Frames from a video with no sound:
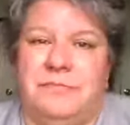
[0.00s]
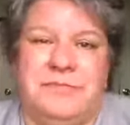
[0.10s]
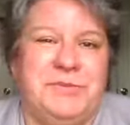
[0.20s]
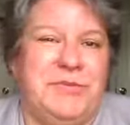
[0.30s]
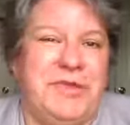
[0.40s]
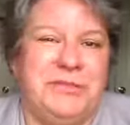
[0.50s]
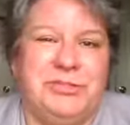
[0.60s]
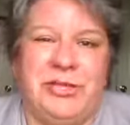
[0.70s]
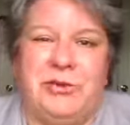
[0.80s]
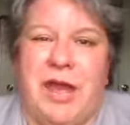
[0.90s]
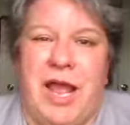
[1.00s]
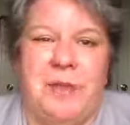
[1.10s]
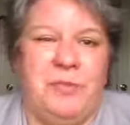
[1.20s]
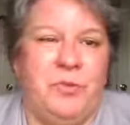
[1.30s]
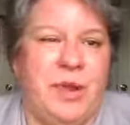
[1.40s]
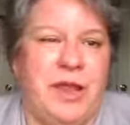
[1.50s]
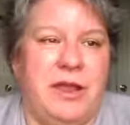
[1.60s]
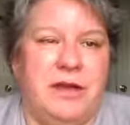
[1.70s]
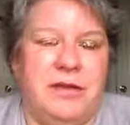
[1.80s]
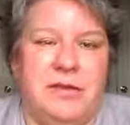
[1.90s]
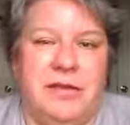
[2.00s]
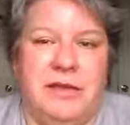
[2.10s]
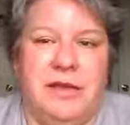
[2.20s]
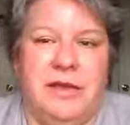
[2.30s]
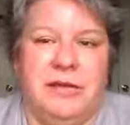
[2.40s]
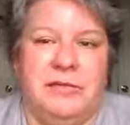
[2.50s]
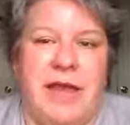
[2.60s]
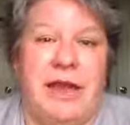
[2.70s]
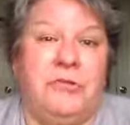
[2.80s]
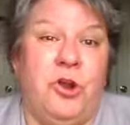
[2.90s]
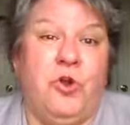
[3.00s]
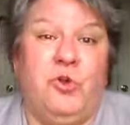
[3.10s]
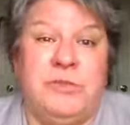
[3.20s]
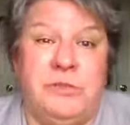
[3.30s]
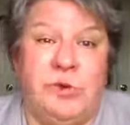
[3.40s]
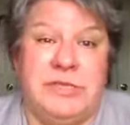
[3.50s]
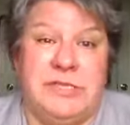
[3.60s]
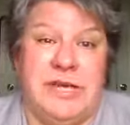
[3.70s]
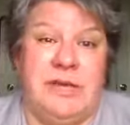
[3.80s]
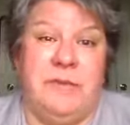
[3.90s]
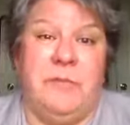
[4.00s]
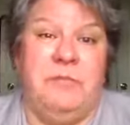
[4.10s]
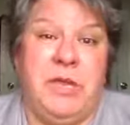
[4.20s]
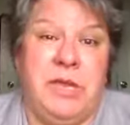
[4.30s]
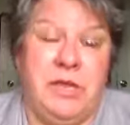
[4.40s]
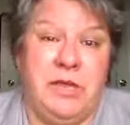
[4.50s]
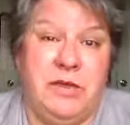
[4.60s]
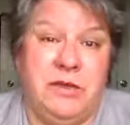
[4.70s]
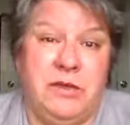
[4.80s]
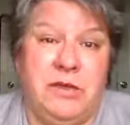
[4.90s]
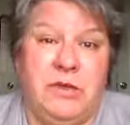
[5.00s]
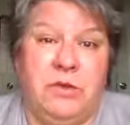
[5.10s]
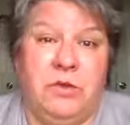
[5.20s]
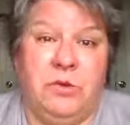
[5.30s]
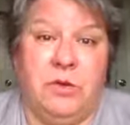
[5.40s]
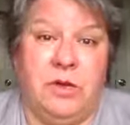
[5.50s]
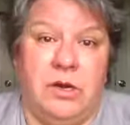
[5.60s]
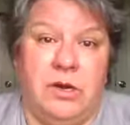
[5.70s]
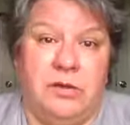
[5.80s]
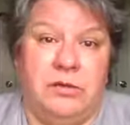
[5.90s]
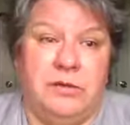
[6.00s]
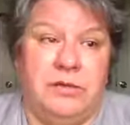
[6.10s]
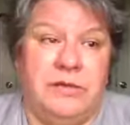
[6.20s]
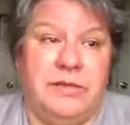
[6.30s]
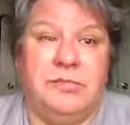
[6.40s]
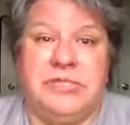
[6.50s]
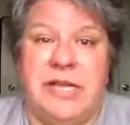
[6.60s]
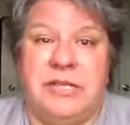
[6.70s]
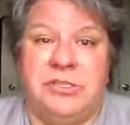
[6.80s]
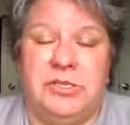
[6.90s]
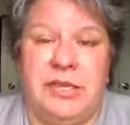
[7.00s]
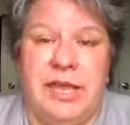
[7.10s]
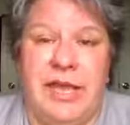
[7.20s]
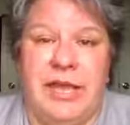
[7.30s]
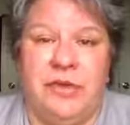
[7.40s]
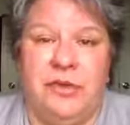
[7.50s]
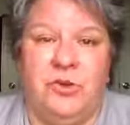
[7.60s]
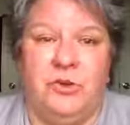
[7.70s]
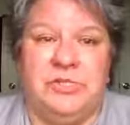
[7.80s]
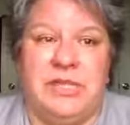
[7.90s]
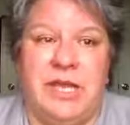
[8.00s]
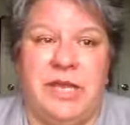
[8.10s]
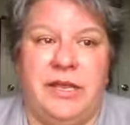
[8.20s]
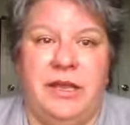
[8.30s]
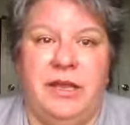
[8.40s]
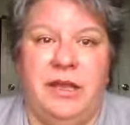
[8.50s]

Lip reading: some things showed up where I don't know who was more excited, me or this potential client who was like,